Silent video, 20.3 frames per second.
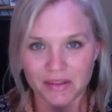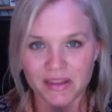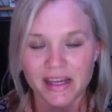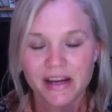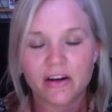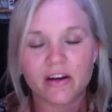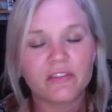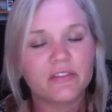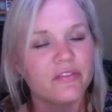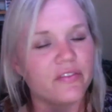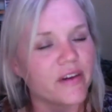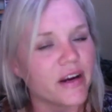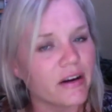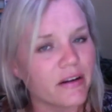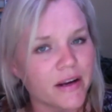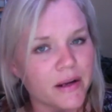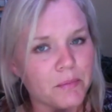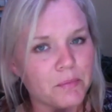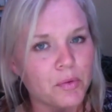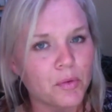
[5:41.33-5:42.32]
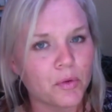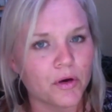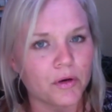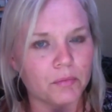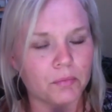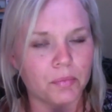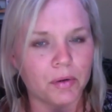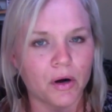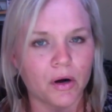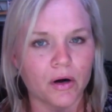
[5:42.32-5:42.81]
They are a very
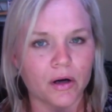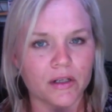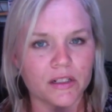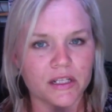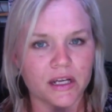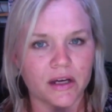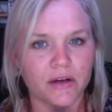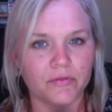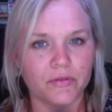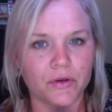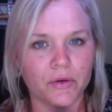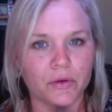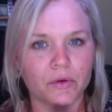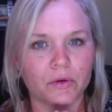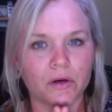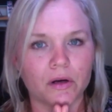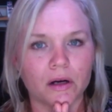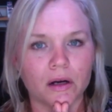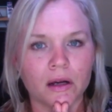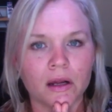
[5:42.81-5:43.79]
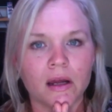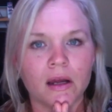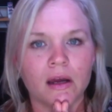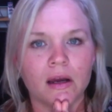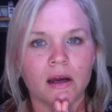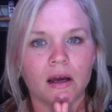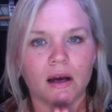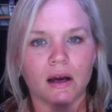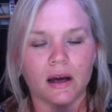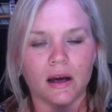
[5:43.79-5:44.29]
important part of your
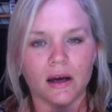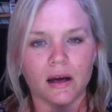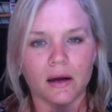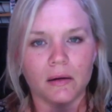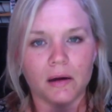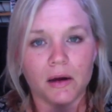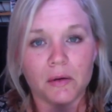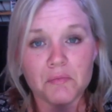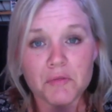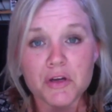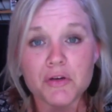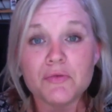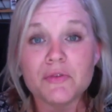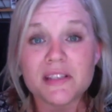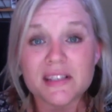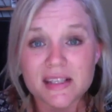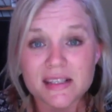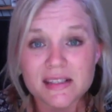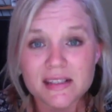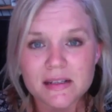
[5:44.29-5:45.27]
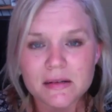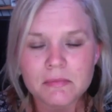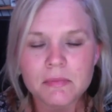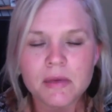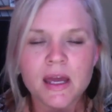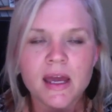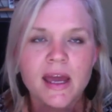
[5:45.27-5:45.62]
immune system.